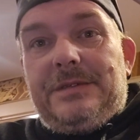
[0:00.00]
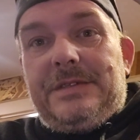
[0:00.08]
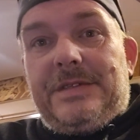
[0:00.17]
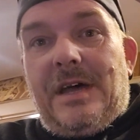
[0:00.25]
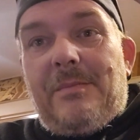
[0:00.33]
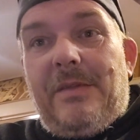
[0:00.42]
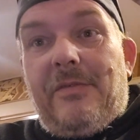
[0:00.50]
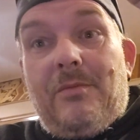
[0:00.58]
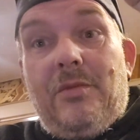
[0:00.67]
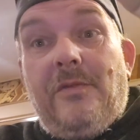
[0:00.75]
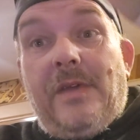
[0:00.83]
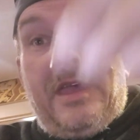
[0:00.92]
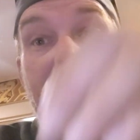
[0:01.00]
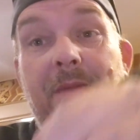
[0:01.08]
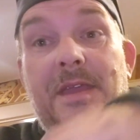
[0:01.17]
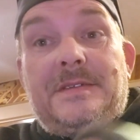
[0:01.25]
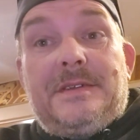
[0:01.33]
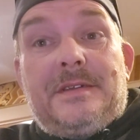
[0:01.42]
stop me from moving it,
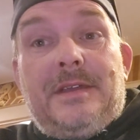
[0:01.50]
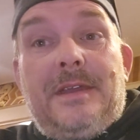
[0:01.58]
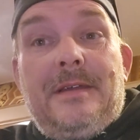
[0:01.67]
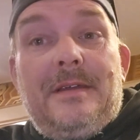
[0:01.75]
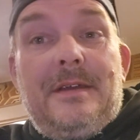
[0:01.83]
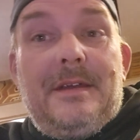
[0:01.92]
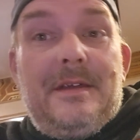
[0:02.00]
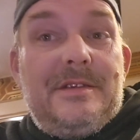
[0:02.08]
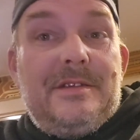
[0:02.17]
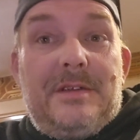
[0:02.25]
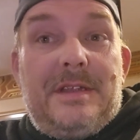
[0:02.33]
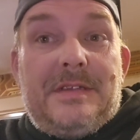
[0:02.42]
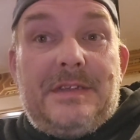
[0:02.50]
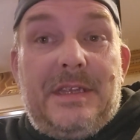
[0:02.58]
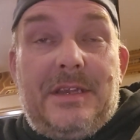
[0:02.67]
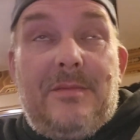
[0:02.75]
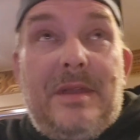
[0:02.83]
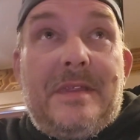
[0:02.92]
basically. So it doesn't
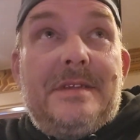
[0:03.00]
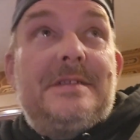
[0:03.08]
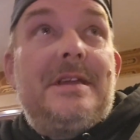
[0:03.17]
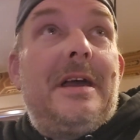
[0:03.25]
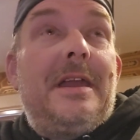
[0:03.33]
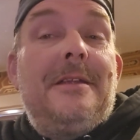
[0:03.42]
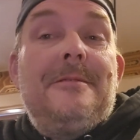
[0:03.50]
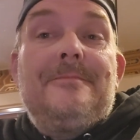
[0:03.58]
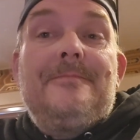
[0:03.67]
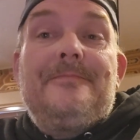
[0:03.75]
need to be this tight.